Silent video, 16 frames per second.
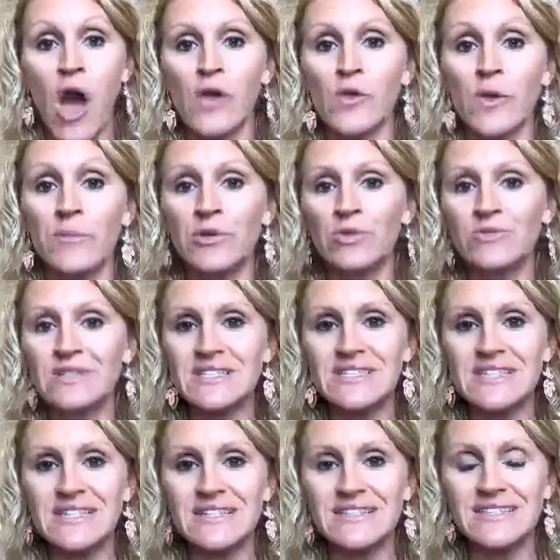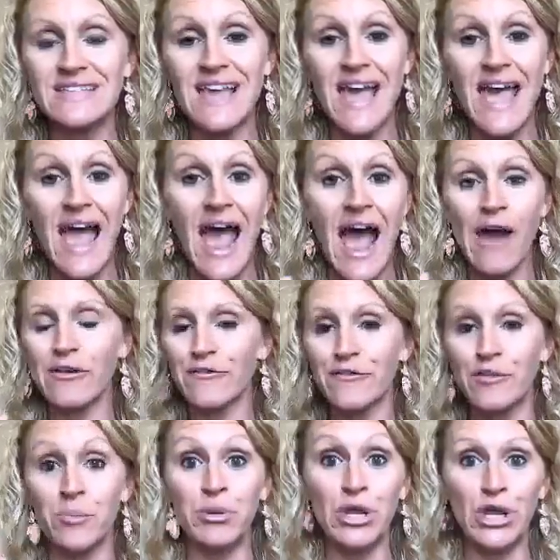autoimmune disease out
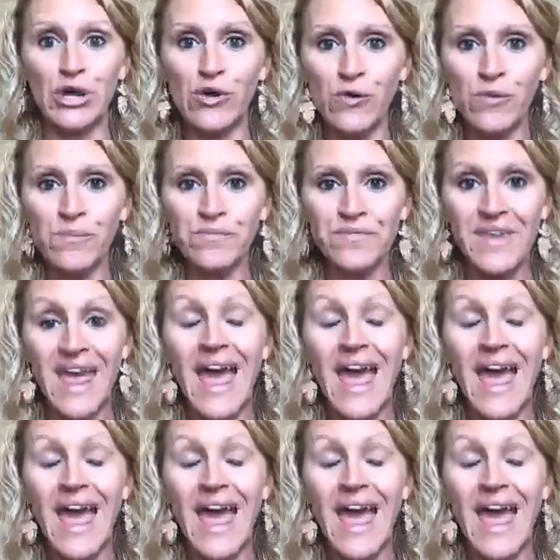of the blue,